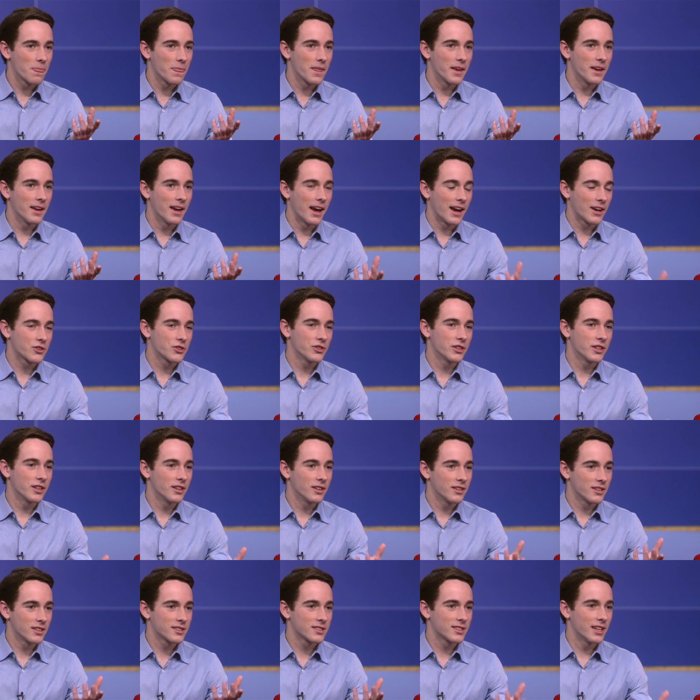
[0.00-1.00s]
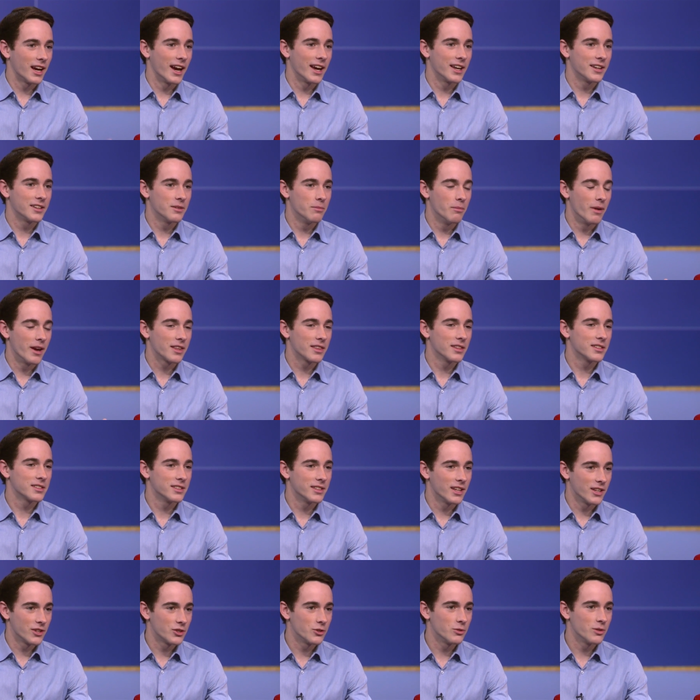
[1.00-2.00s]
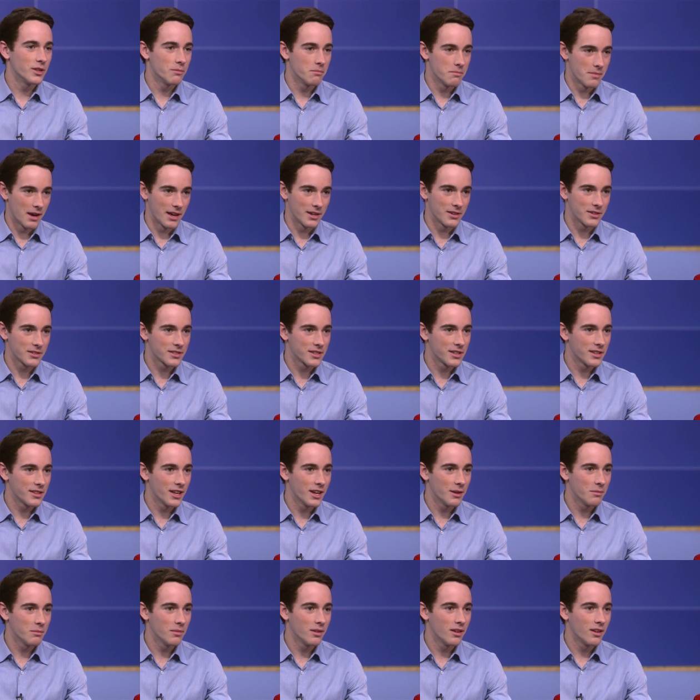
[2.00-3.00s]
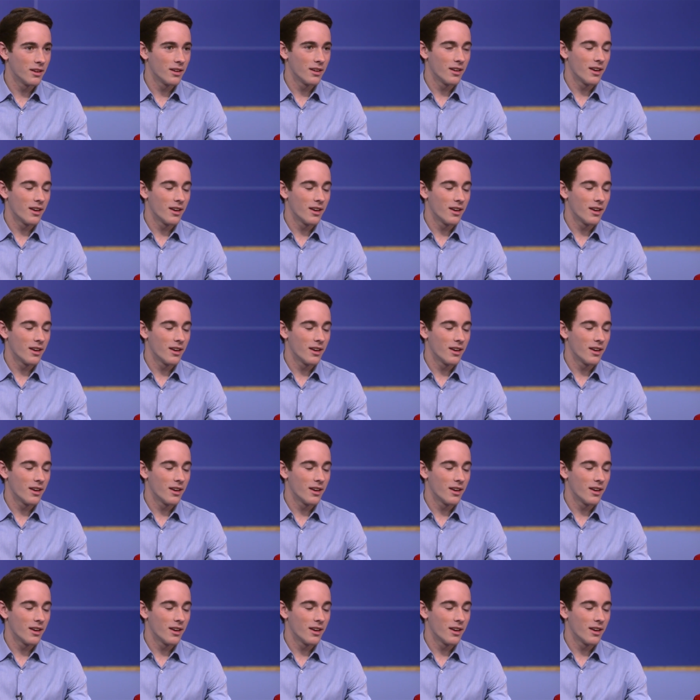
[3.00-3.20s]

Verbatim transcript: they actually decide to make this an issue that matters to them